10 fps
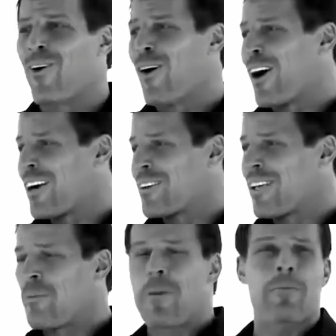Or
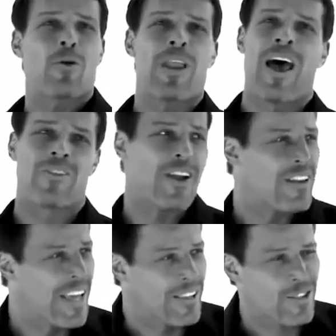people that went out there
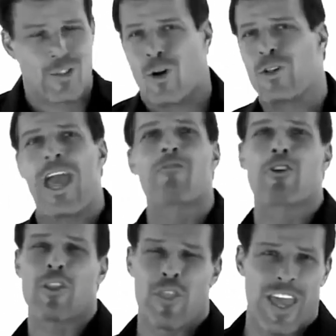and they sold
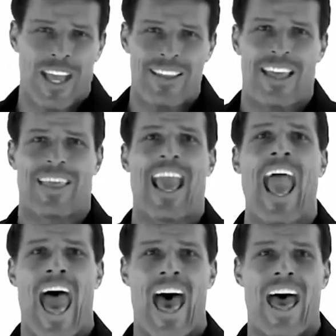everything that they
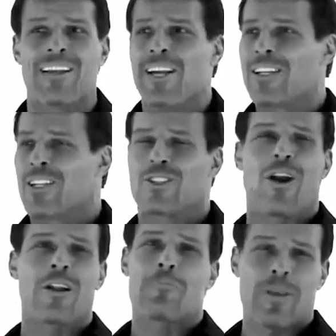had to
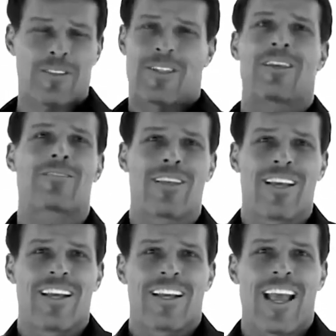start a business,
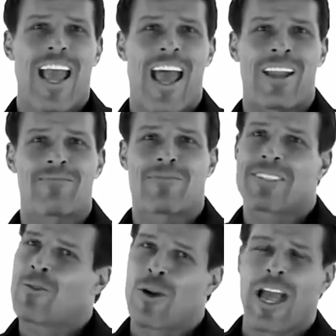and it
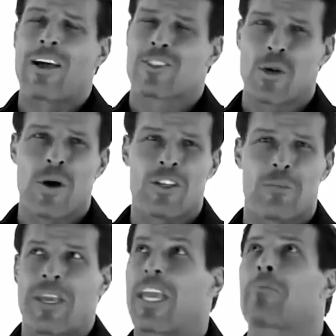didn't work out so well in
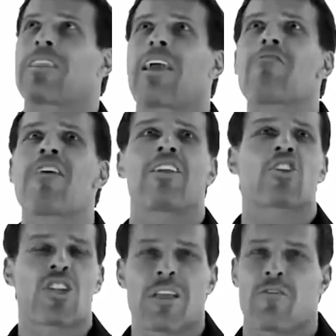the beginning, but they
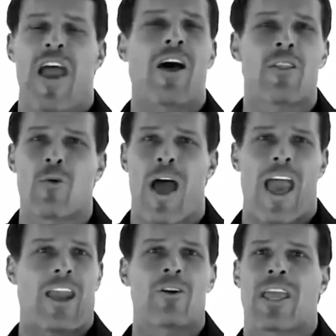eventually found the way.
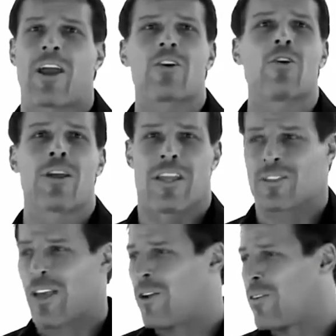I don't care who it
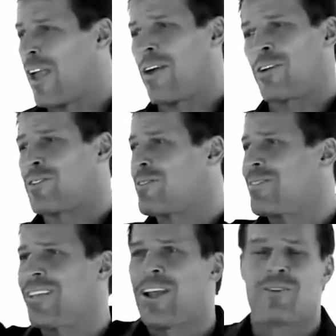is. I don't care if it's,